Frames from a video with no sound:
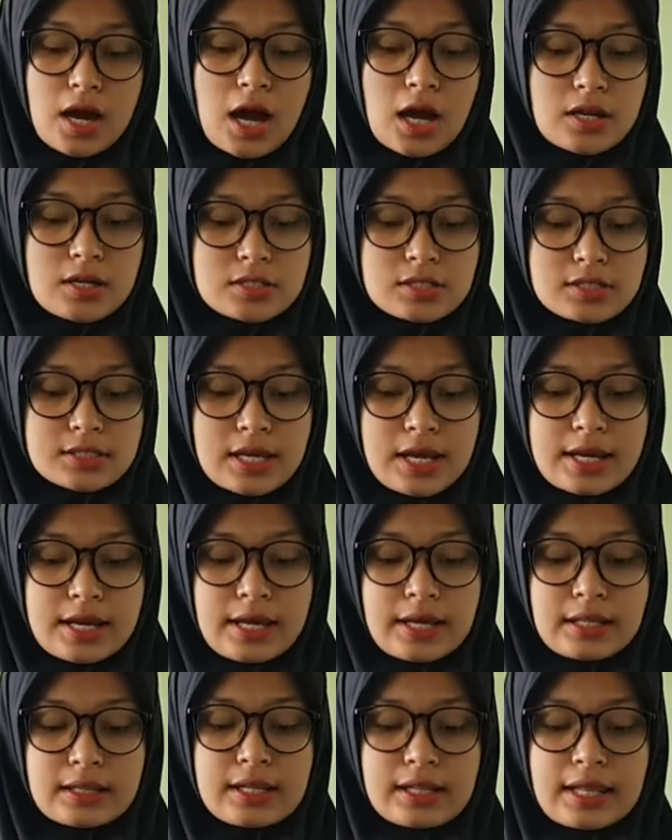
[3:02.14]

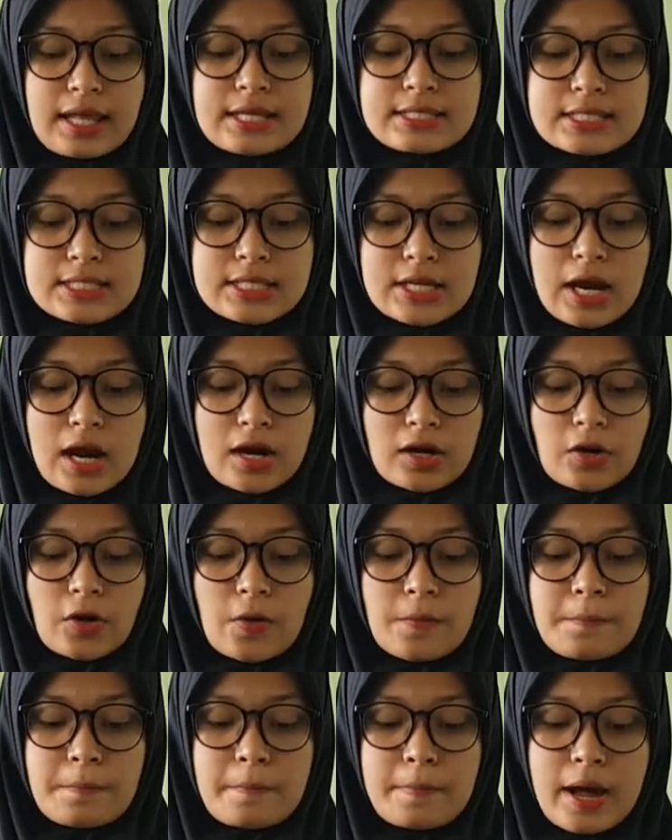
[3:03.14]
understanding the lessons are
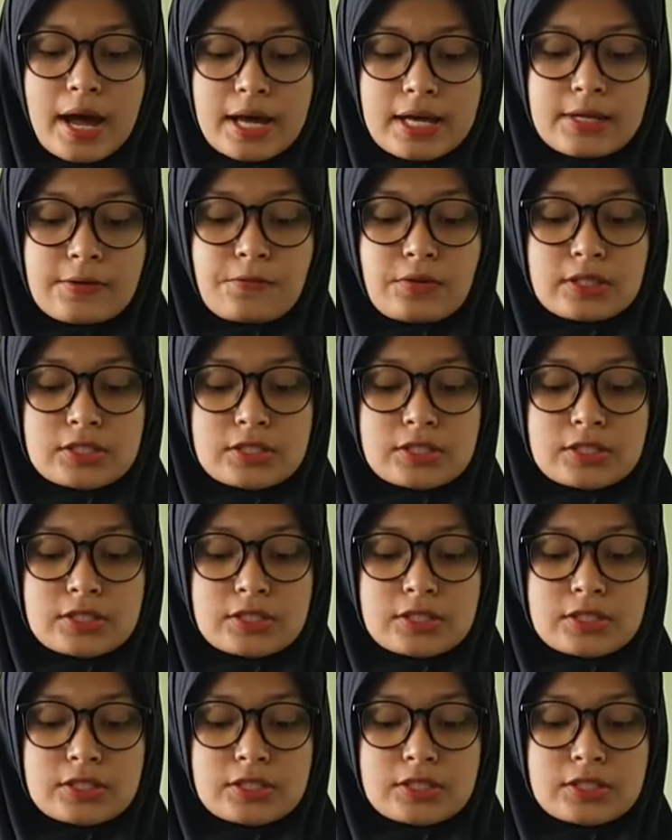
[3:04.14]
combined